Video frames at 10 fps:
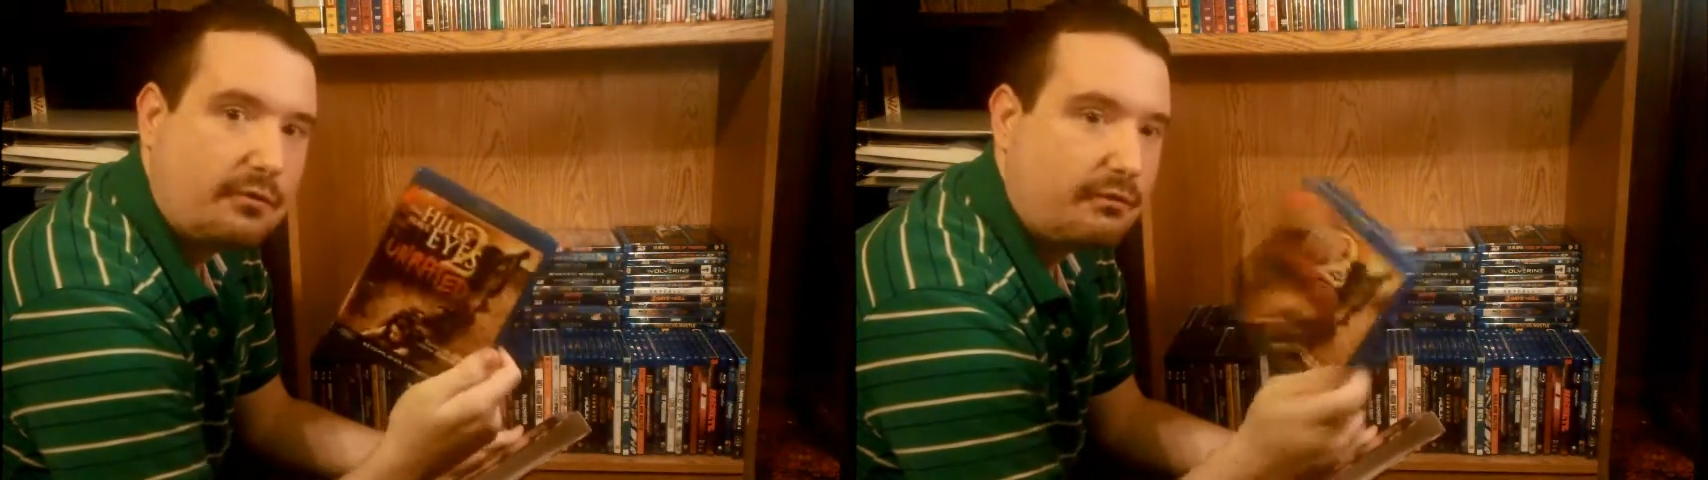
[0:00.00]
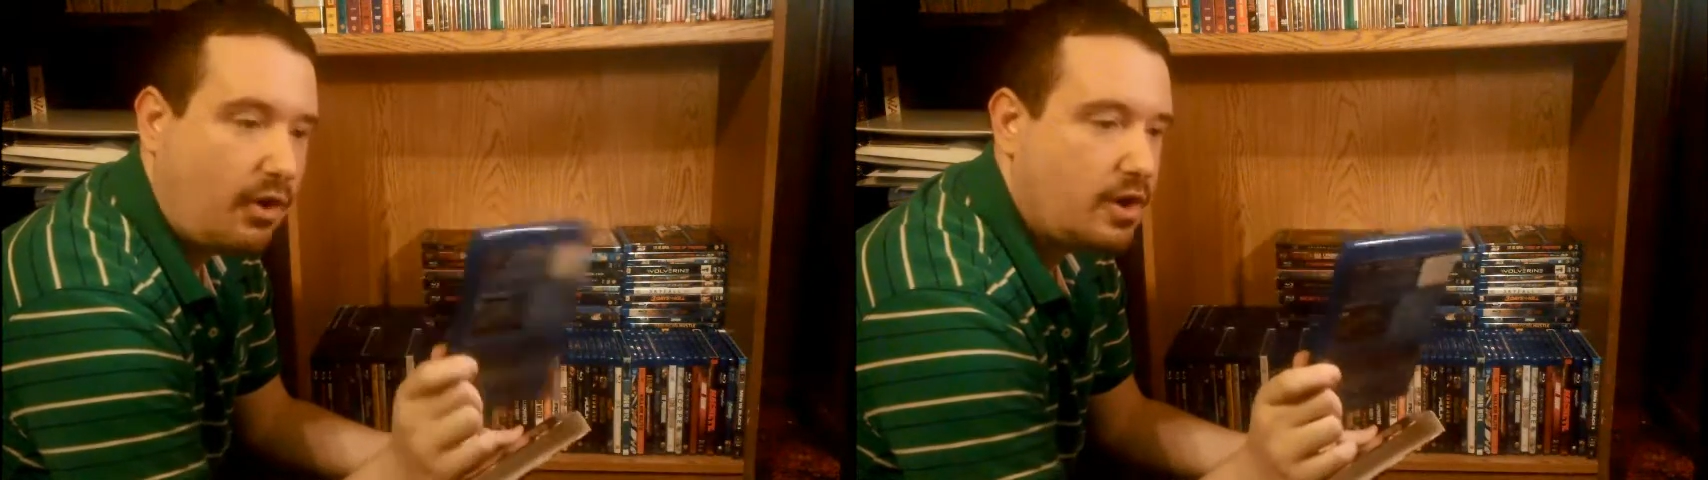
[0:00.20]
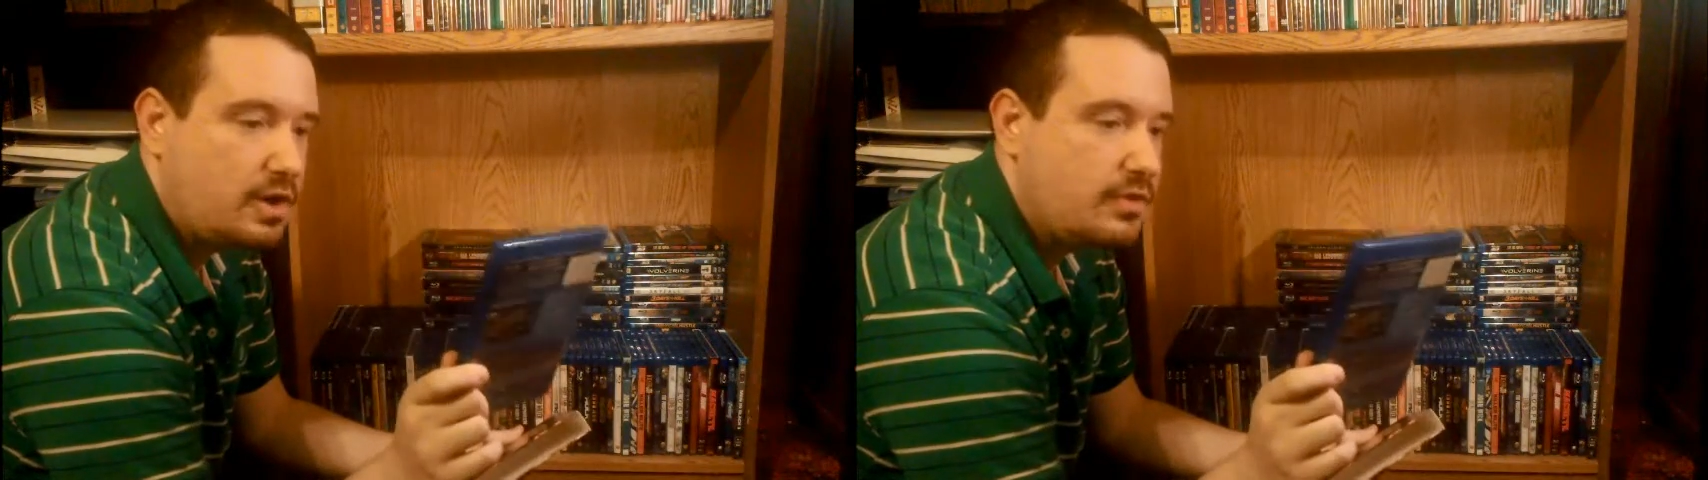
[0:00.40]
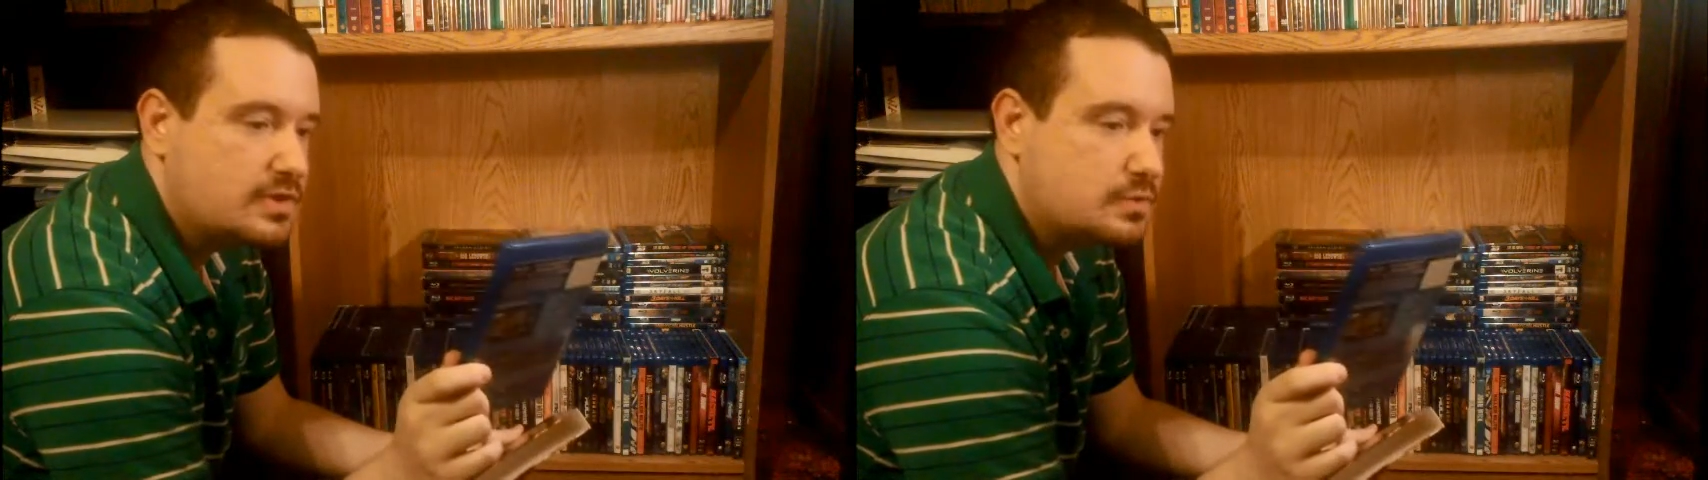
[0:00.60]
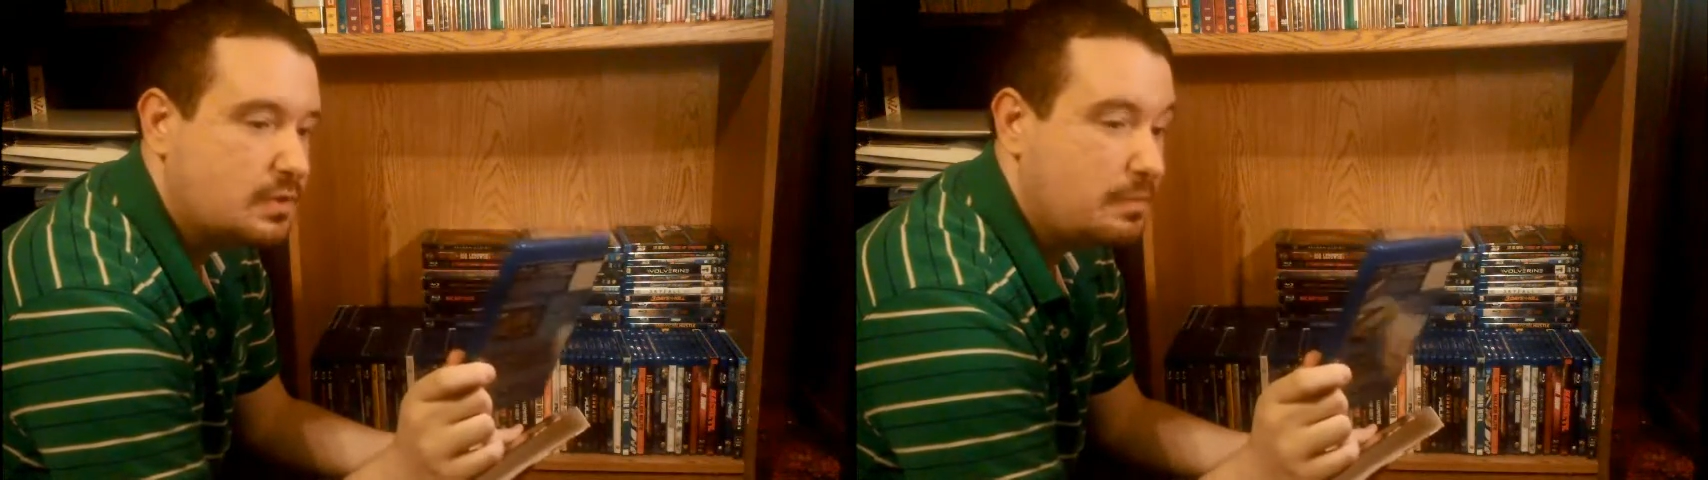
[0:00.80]
fun in
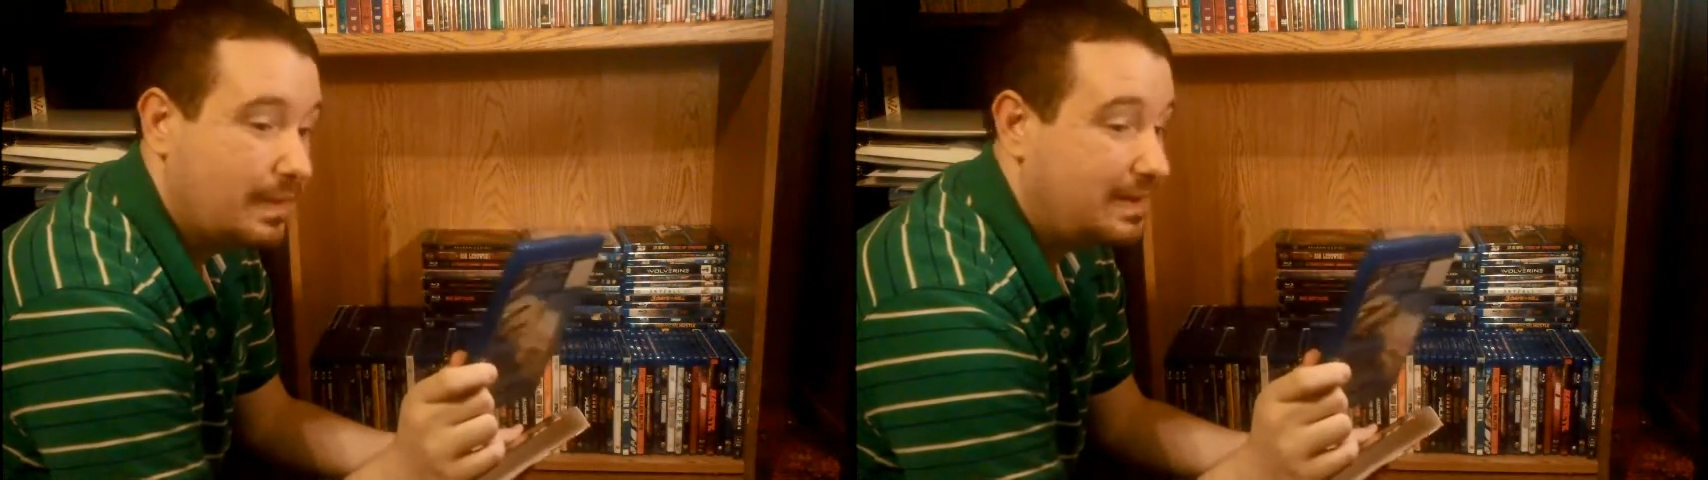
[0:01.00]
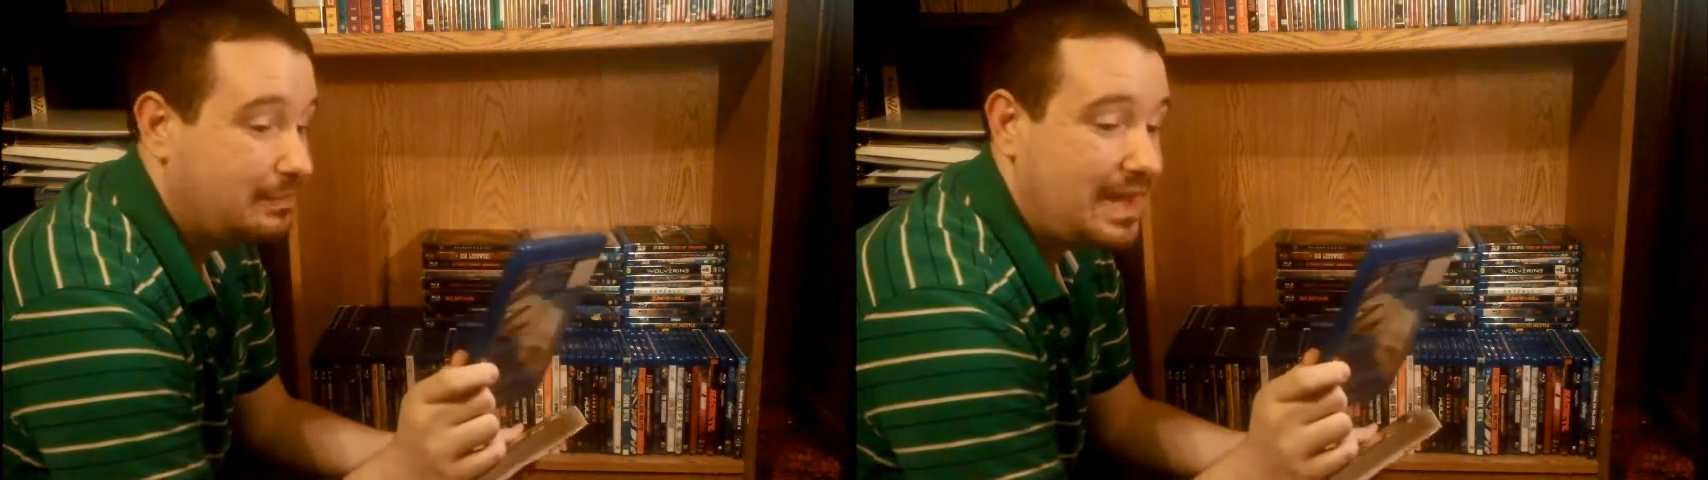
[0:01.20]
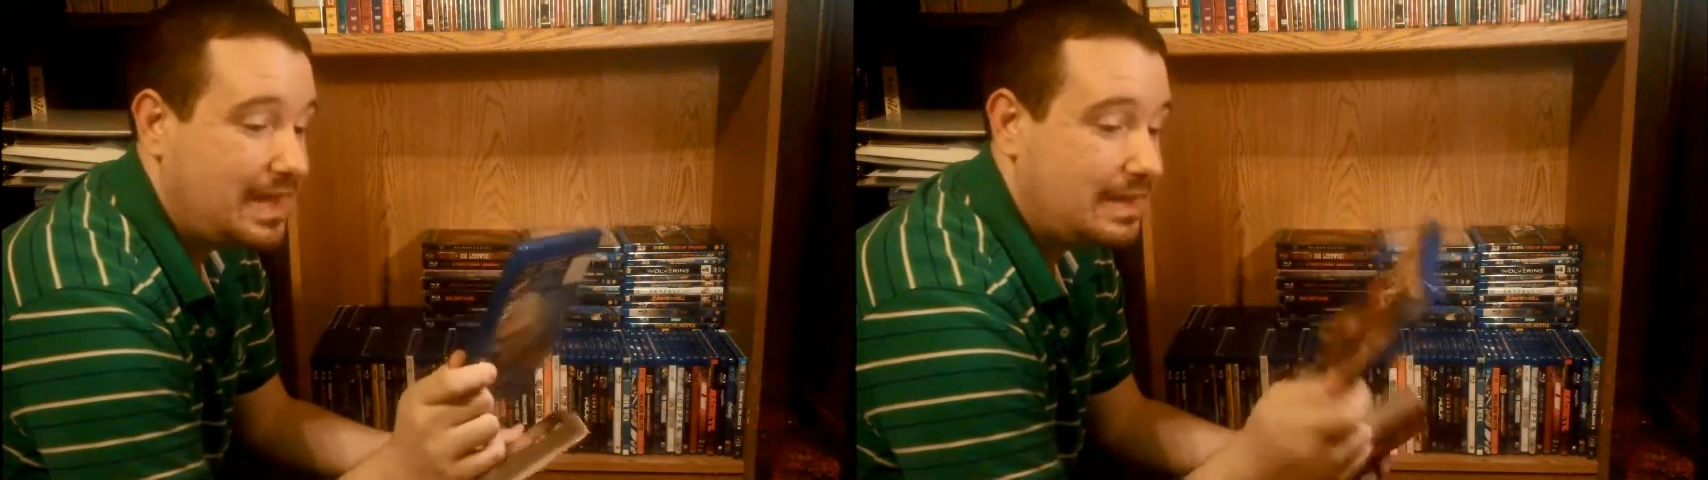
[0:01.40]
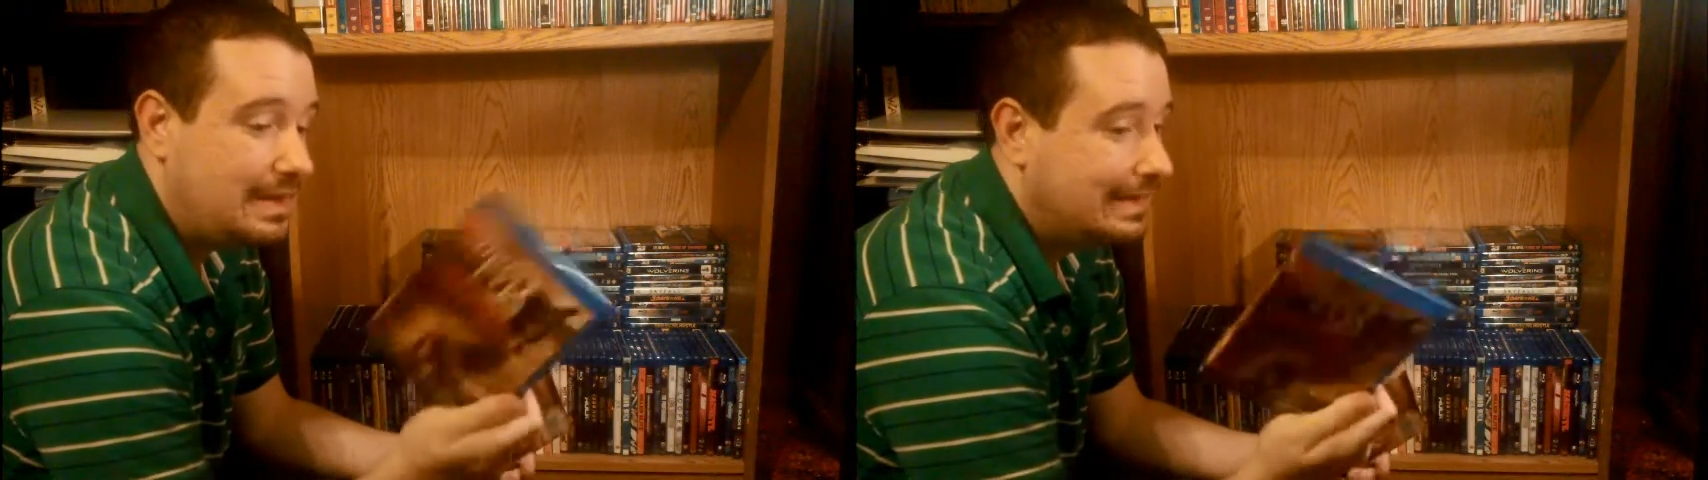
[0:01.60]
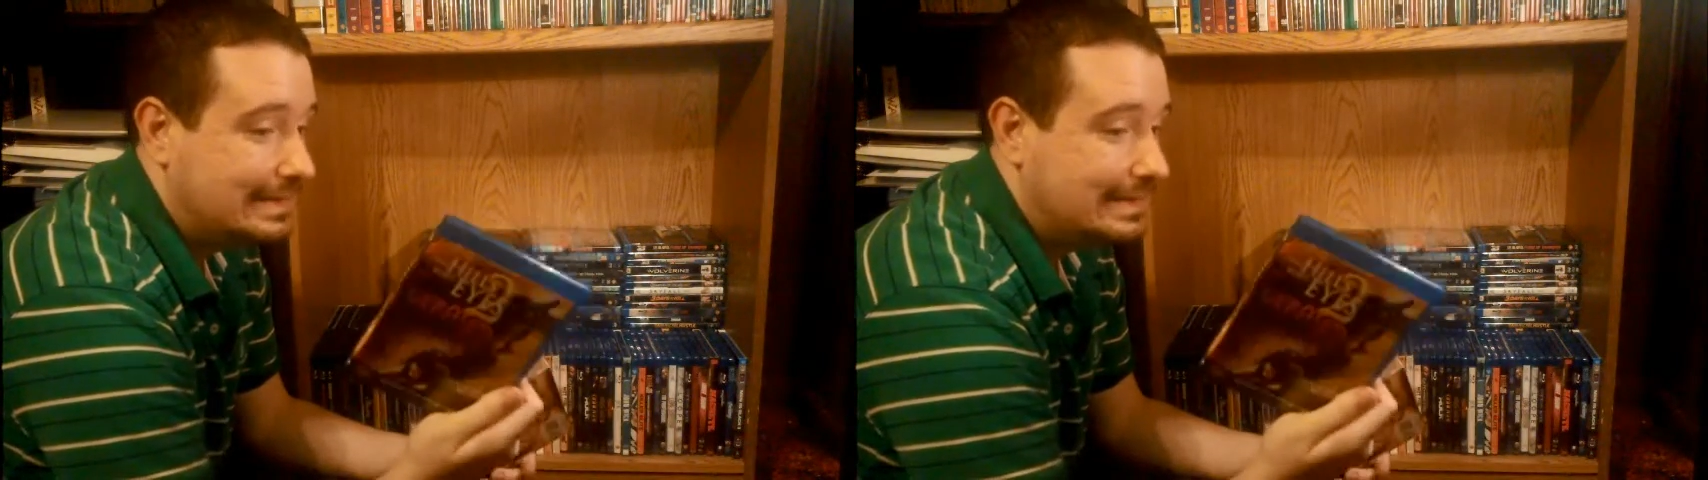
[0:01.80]
this one, but man,